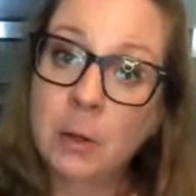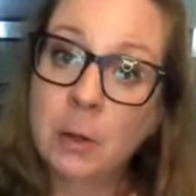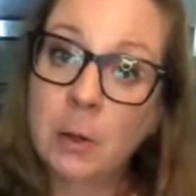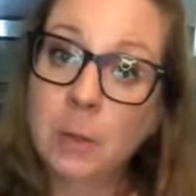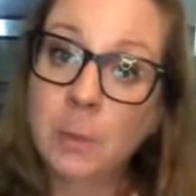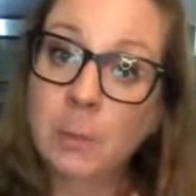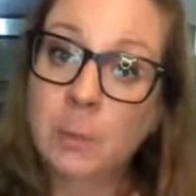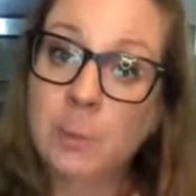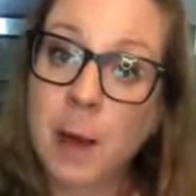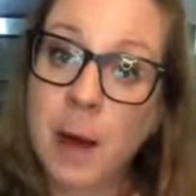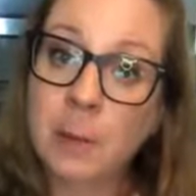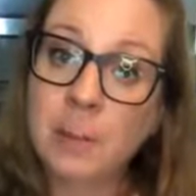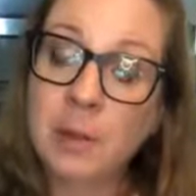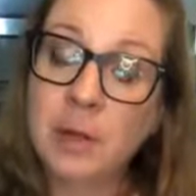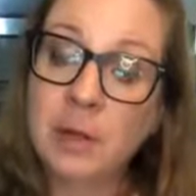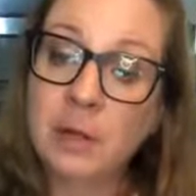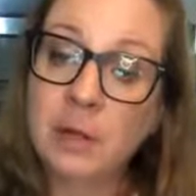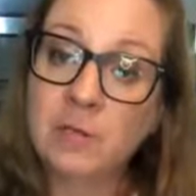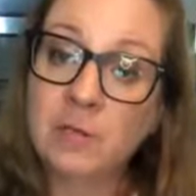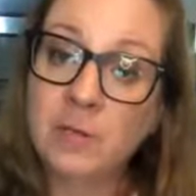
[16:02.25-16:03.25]
pop it in
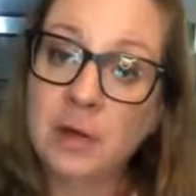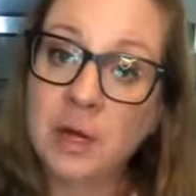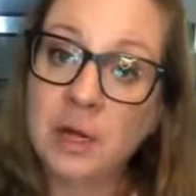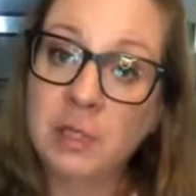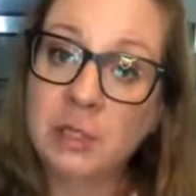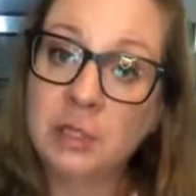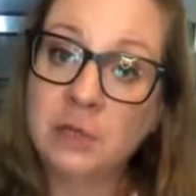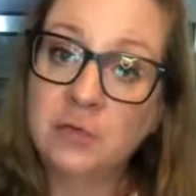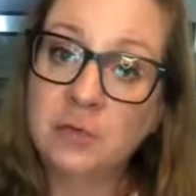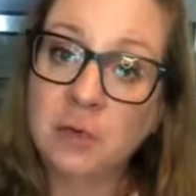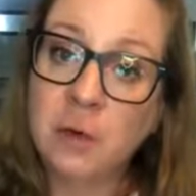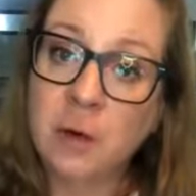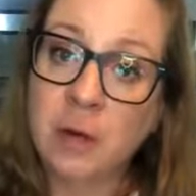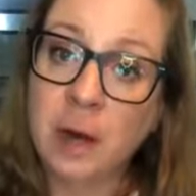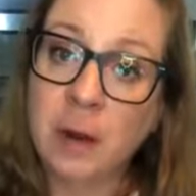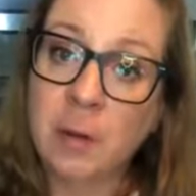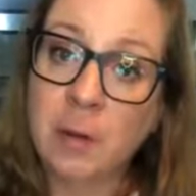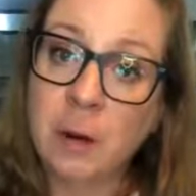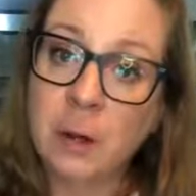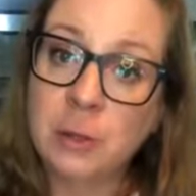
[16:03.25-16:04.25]
the fridge for an
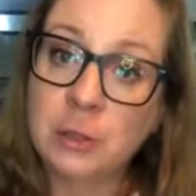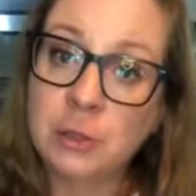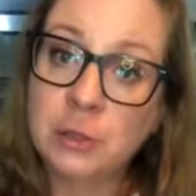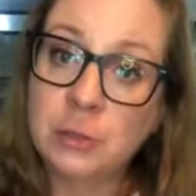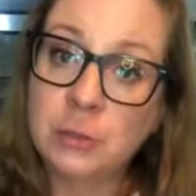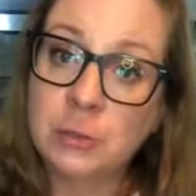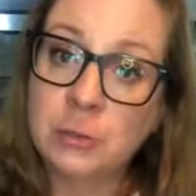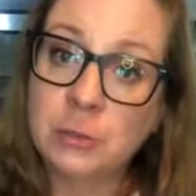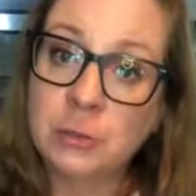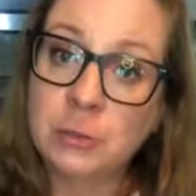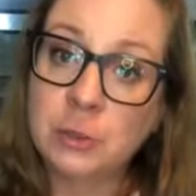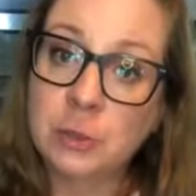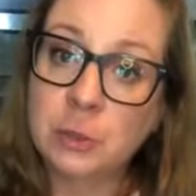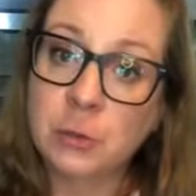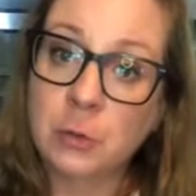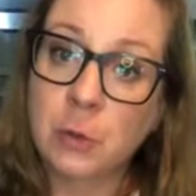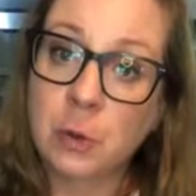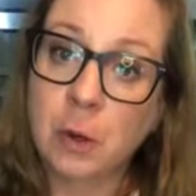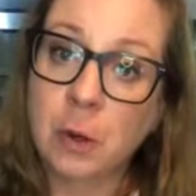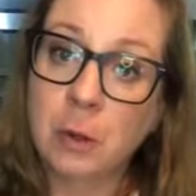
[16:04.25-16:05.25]
hour or two to
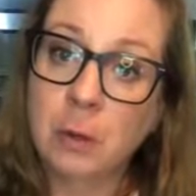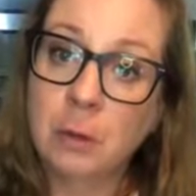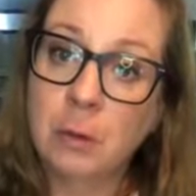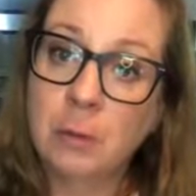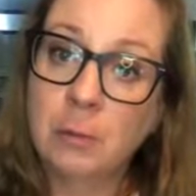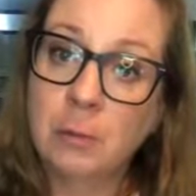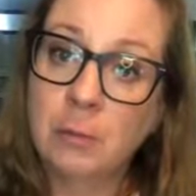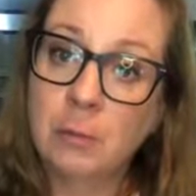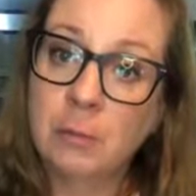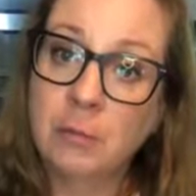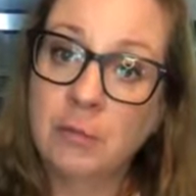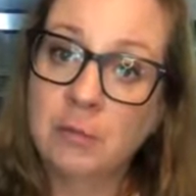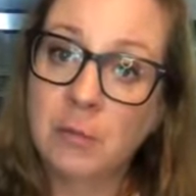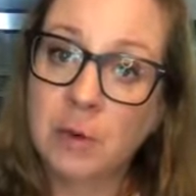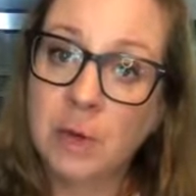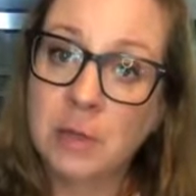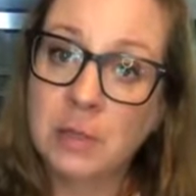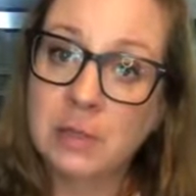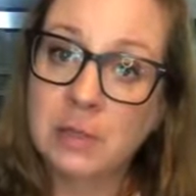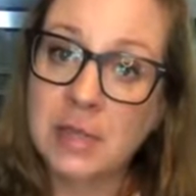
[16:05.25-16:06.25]
cool before
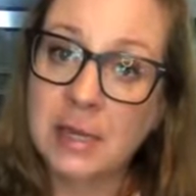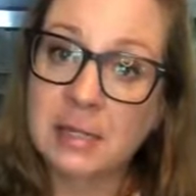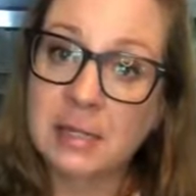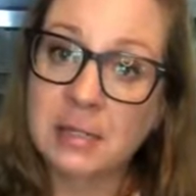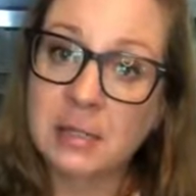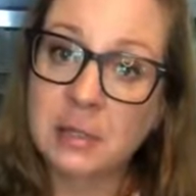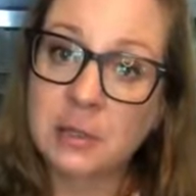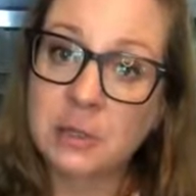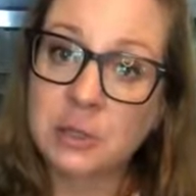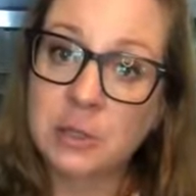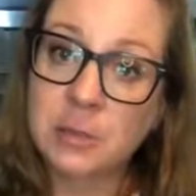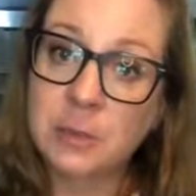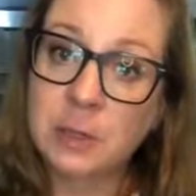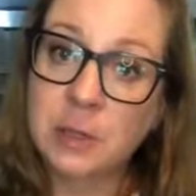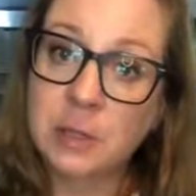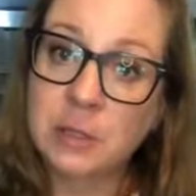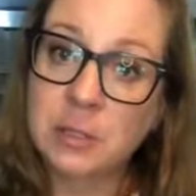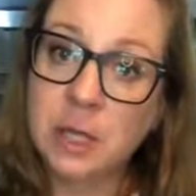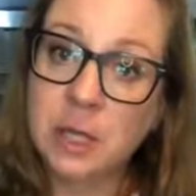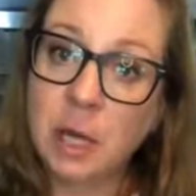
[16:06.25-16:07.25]
you slice, and you should be good
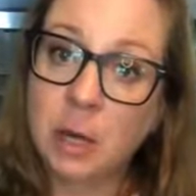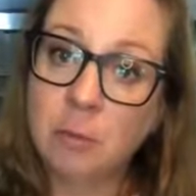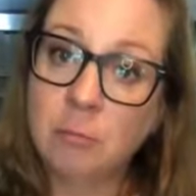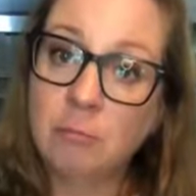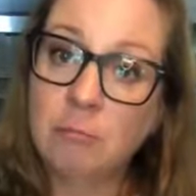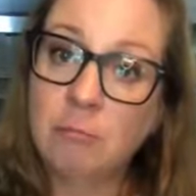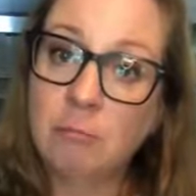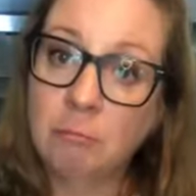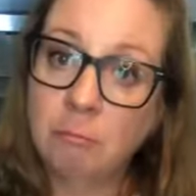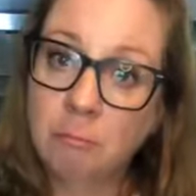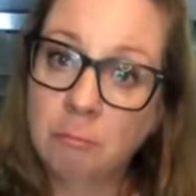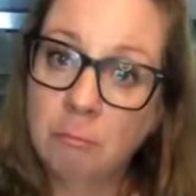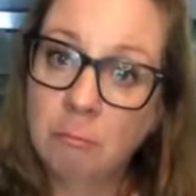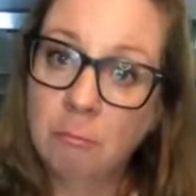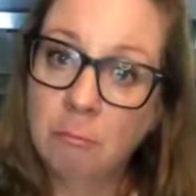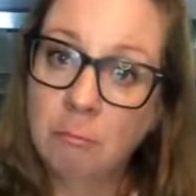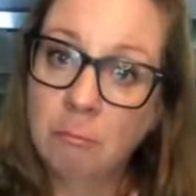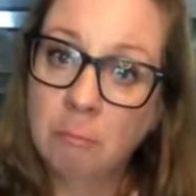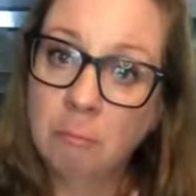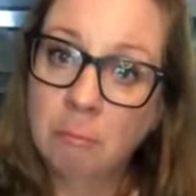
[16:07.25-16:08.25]
to go.
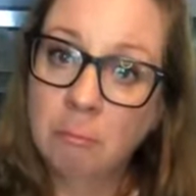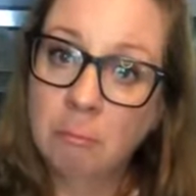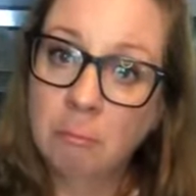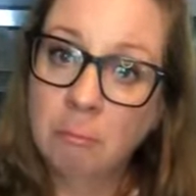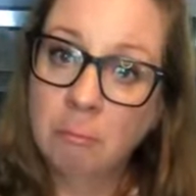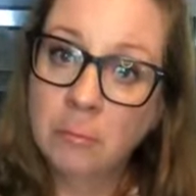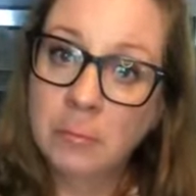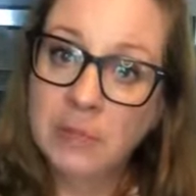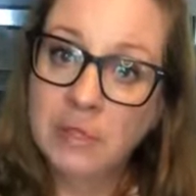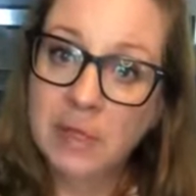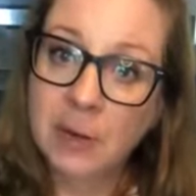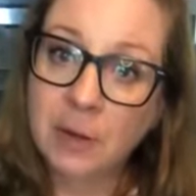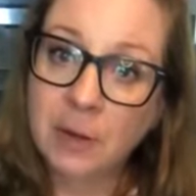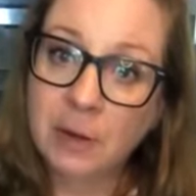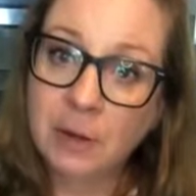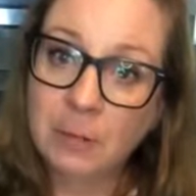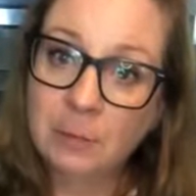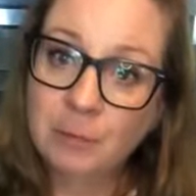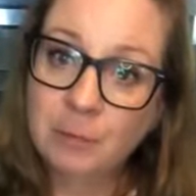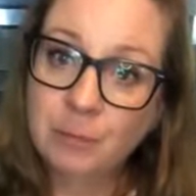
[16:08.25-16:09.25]
Sound good?
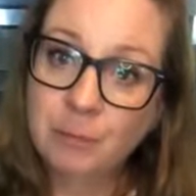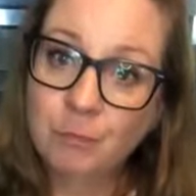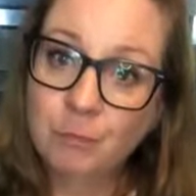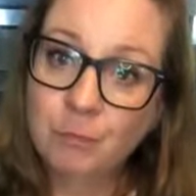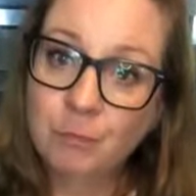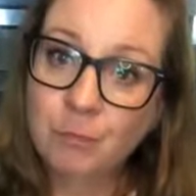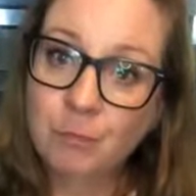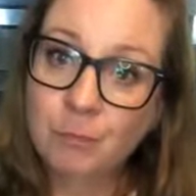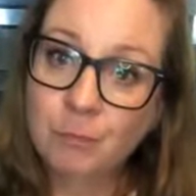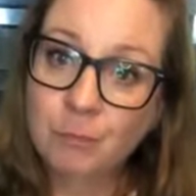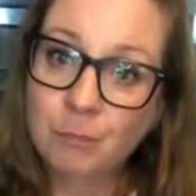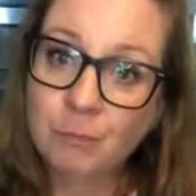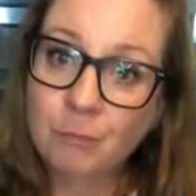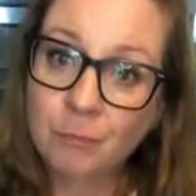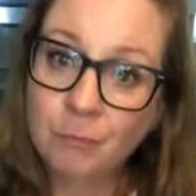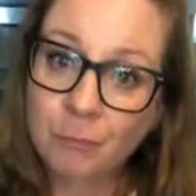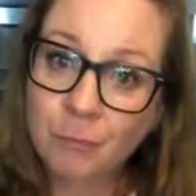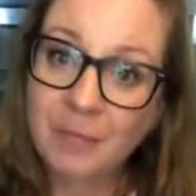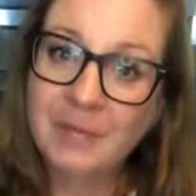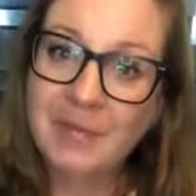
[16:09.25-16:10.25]

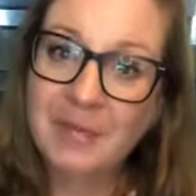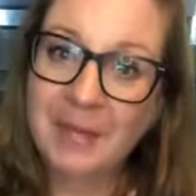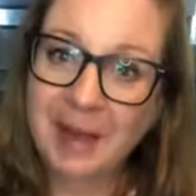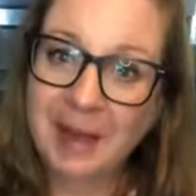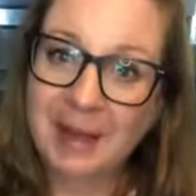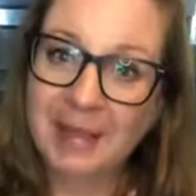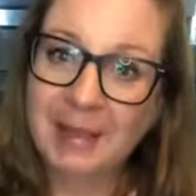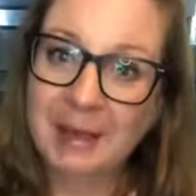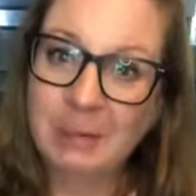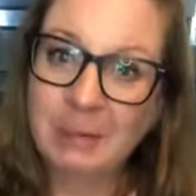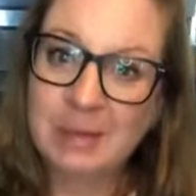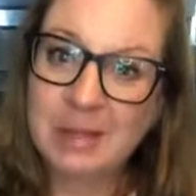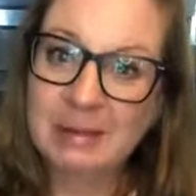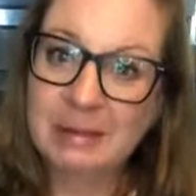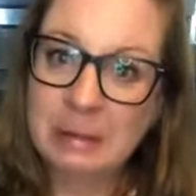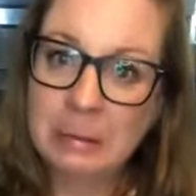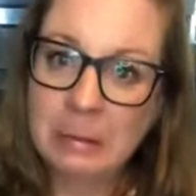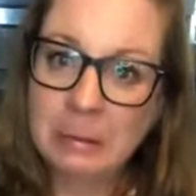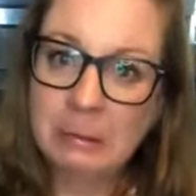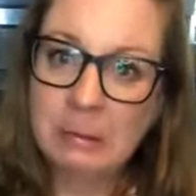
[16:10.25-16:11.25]
I think
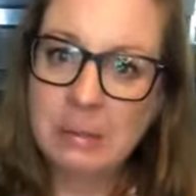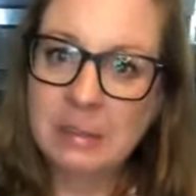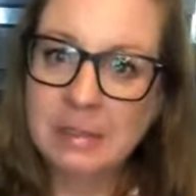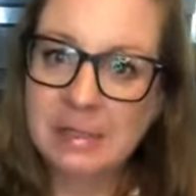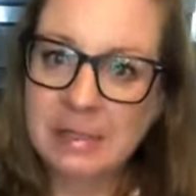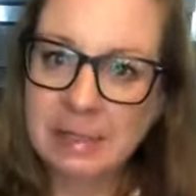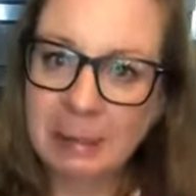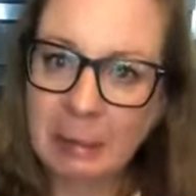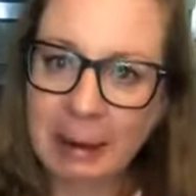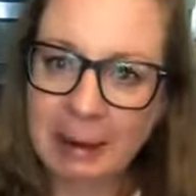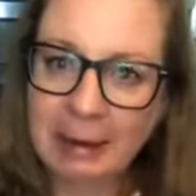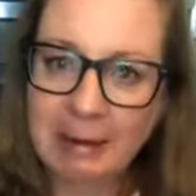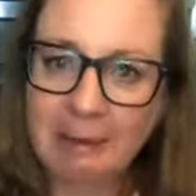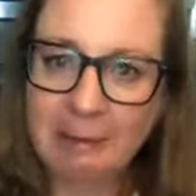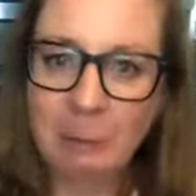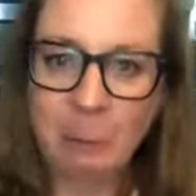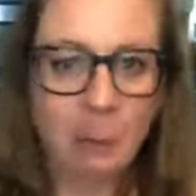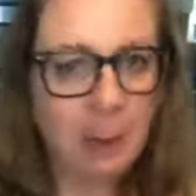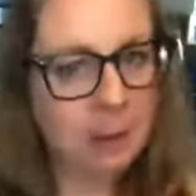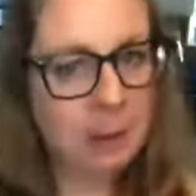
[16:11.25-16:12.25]
we'll see, right?
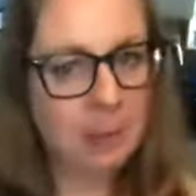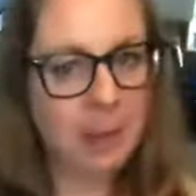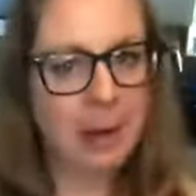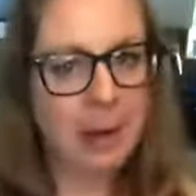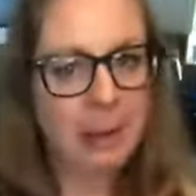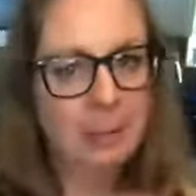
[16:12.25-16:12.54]
Water pie.